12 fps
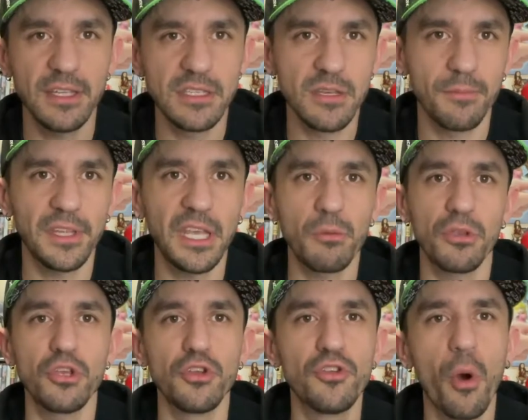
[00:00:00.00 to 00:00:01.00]
something, and when
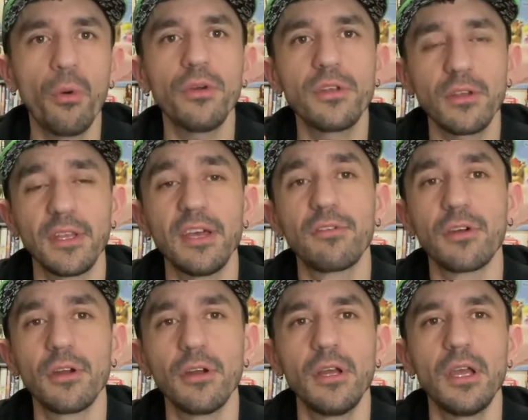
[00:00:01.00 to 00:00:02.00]
you don't
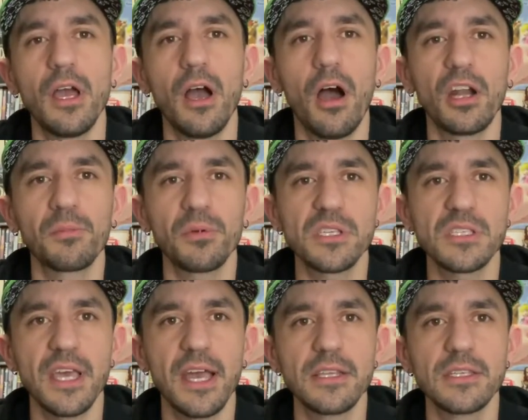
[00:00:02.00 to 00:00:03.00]
deliver
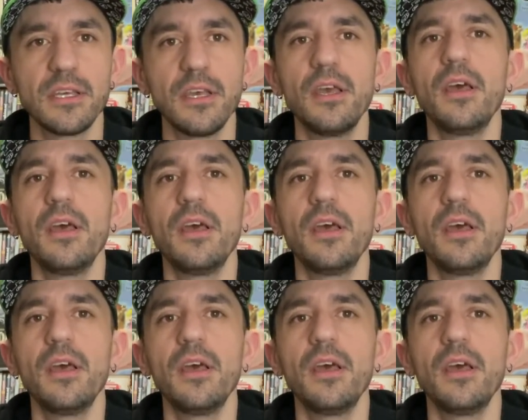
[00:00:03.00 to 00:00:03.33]
100%,